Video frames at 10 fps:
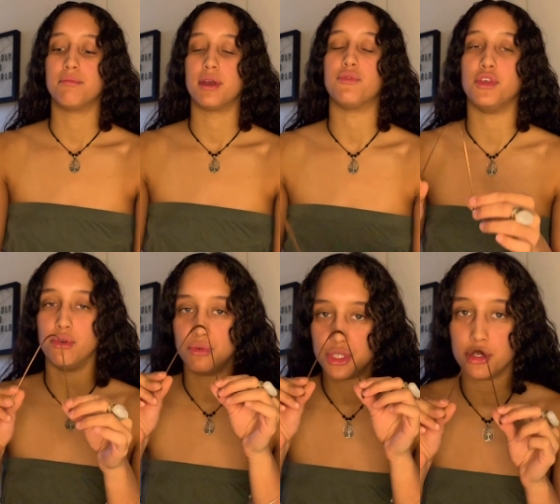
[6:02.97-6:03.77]
if
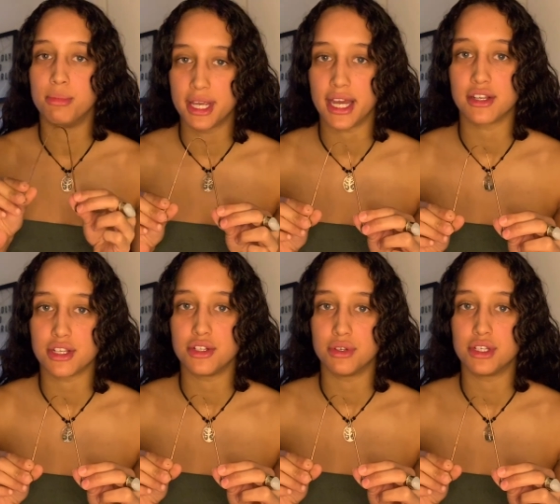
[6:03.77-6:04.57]
you do begin to
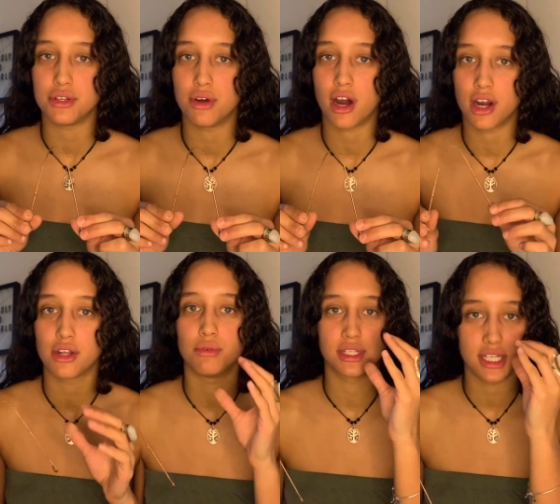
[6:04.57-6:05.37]
do it too hard,
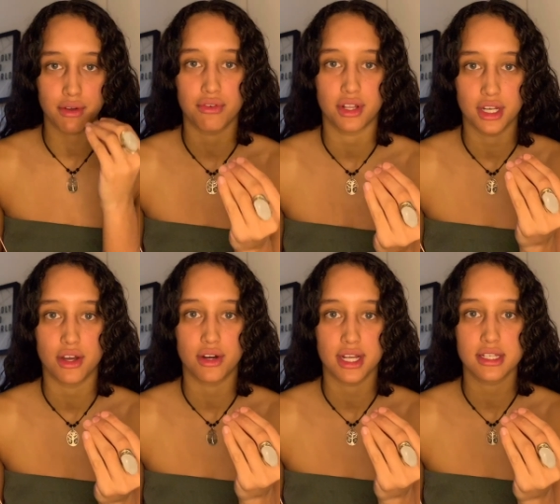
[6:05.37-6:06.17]
you will definitely
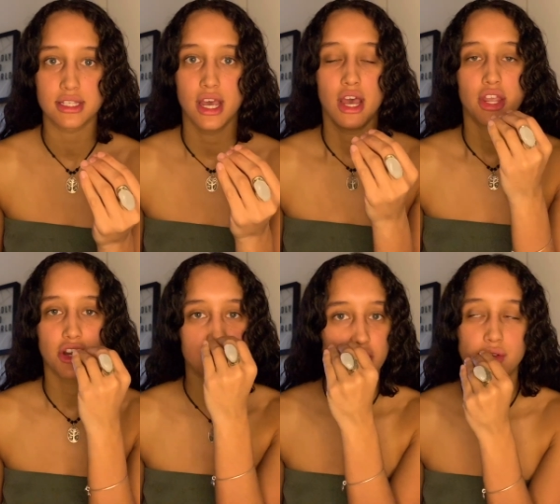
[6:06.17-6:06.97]
notice
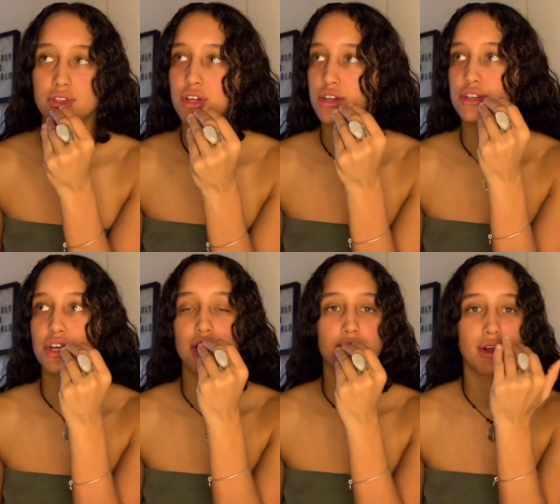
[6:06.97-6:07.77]
your tongue will start to
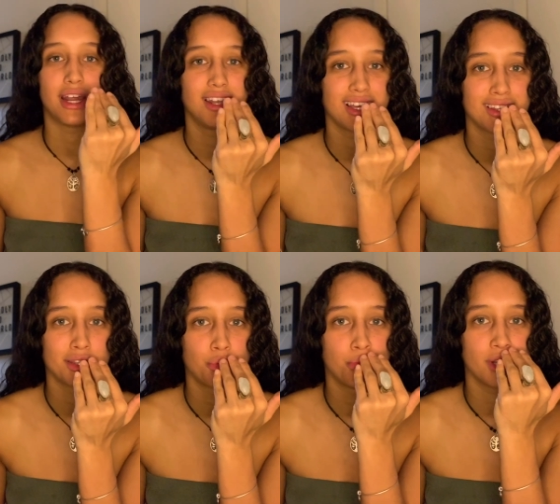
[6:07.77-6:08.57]
turn red, like the
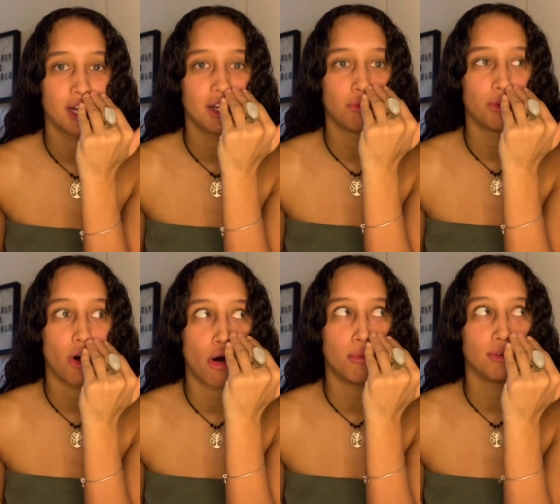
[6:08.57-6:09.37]
little blood will
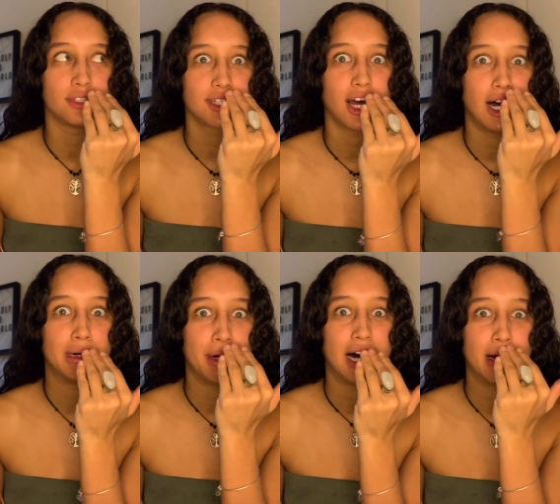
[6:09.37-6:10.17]
almost
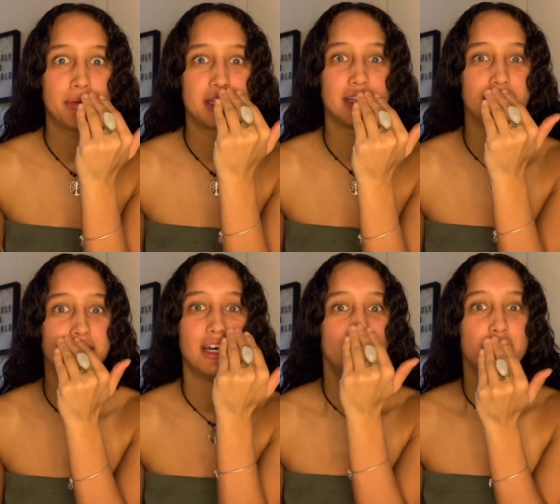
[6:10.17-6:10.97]
come up to
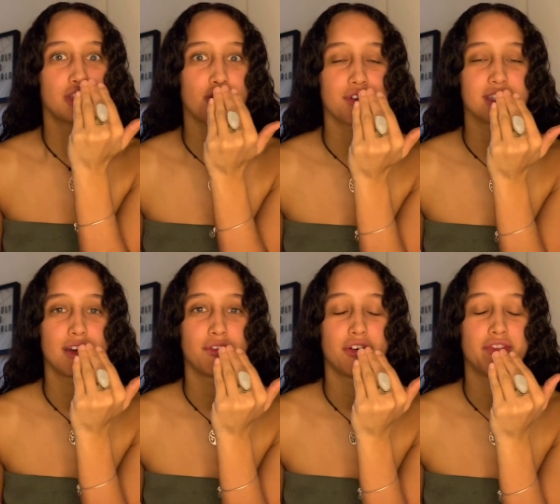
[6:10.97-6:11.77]
the surface
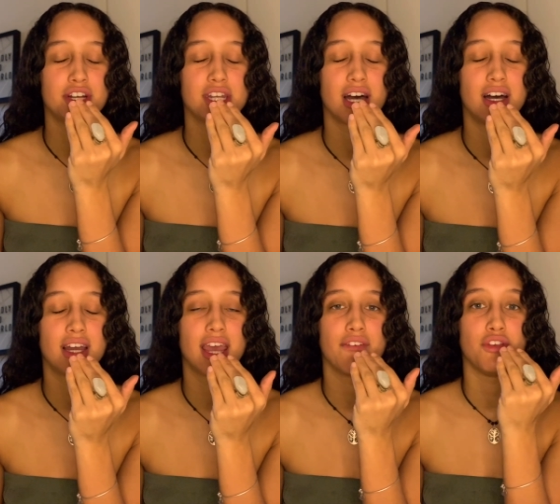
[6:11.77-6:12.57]
level of your tongue.
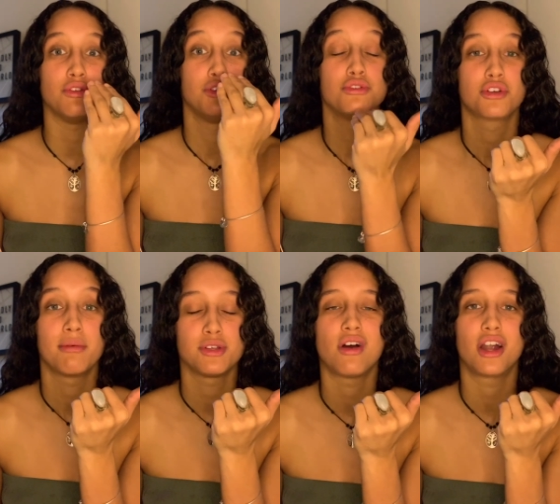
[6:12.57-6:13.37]
If you do scrape
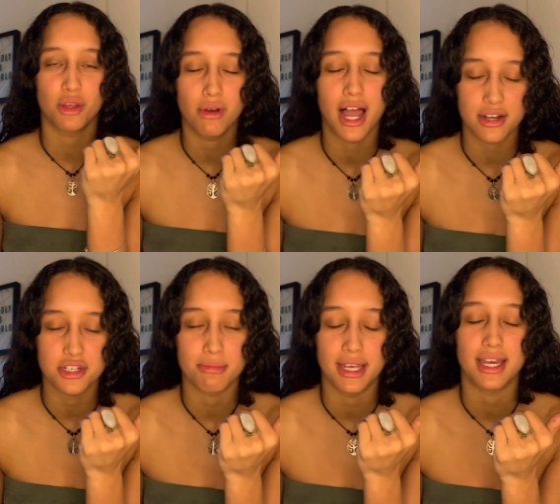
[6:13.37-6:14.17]
too hard, you will
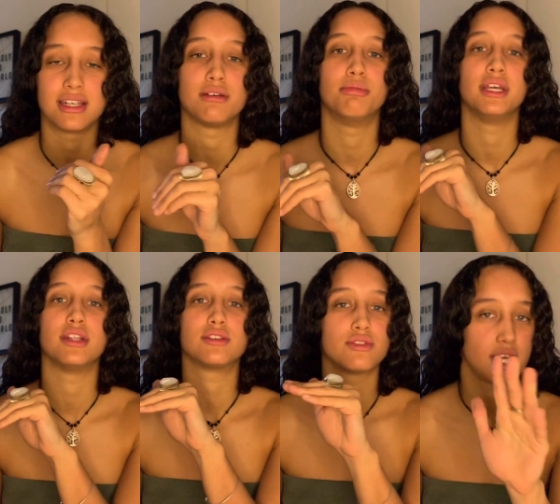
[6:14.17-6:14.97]
actually begin to bleed.
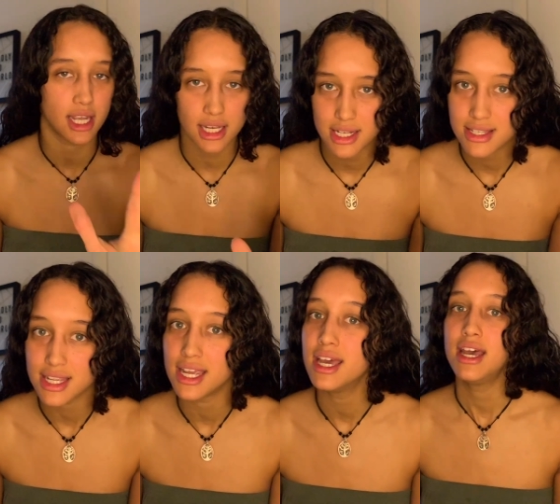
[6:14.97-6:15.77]
So take it
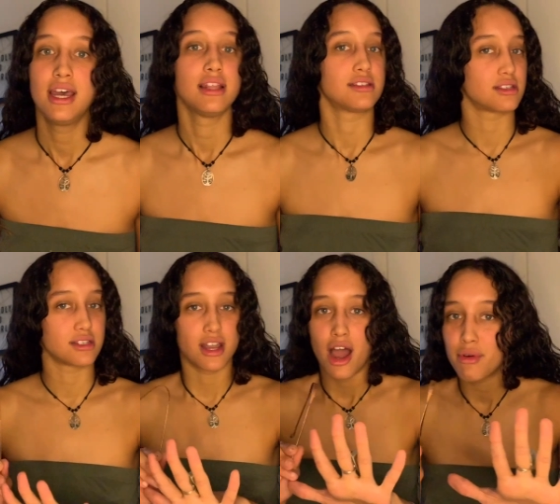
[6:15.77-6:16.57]
easy. This does
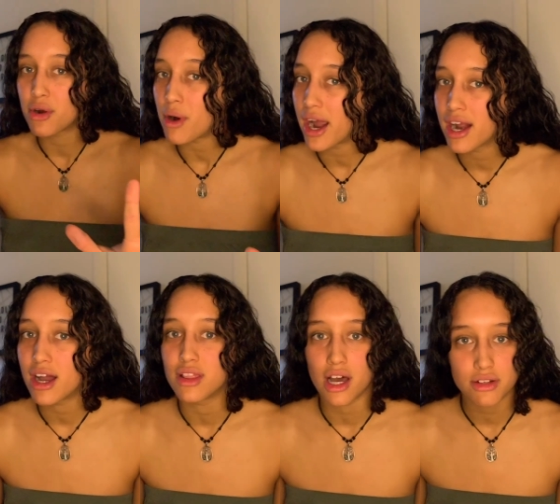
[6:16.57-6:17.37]
not require a
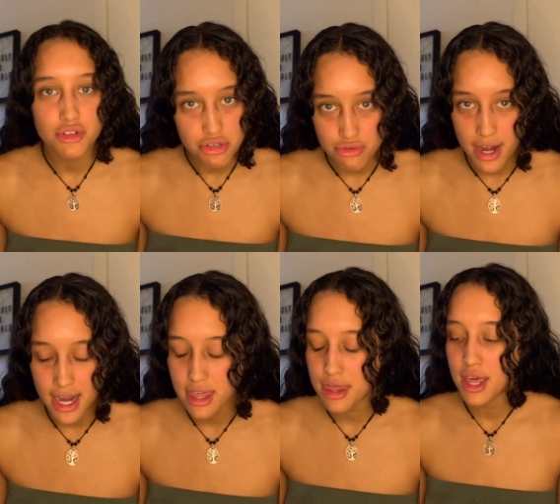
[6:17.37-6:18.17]
lot of
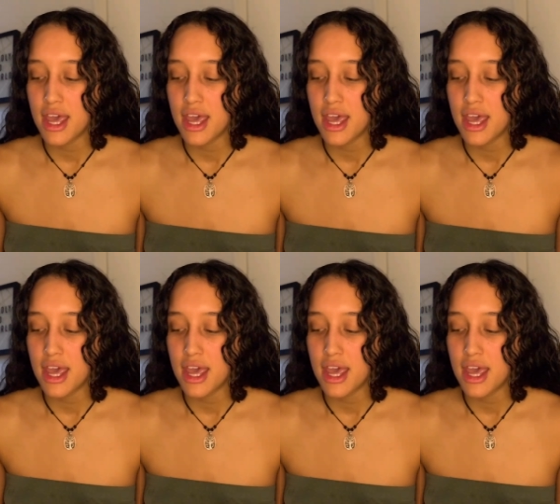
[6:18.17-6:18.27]
strength.